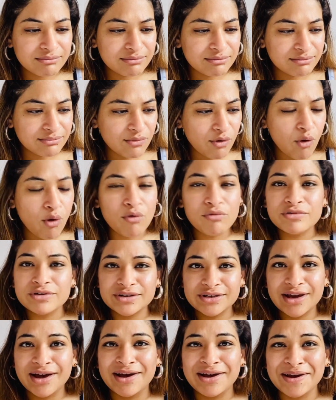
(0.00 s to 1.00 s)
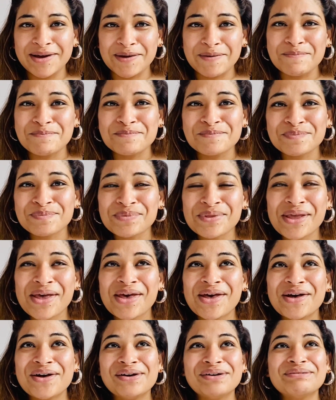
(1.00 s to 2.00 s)
overtime.
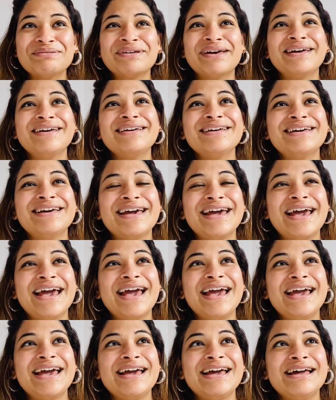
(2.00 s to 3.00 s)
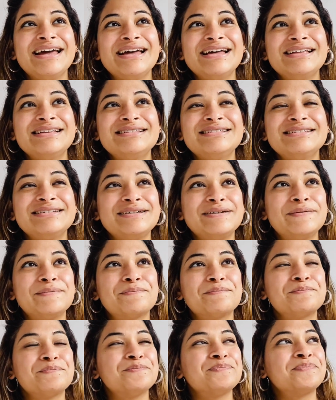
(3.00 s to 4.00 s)
Okay? And
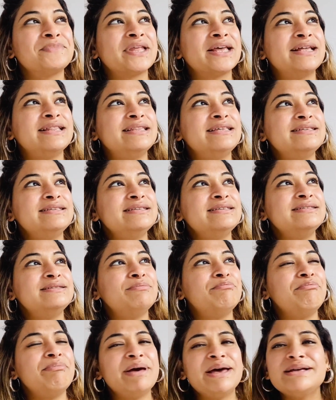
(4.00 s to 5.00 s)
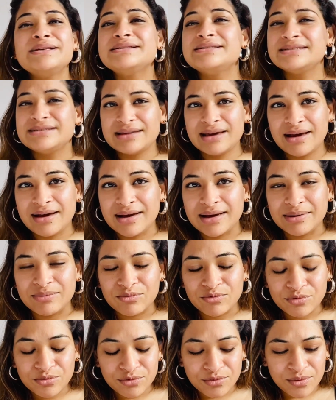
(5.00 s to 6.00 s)
this is the best time
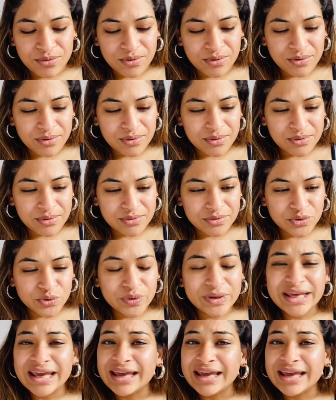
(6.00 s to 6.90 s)
for doing any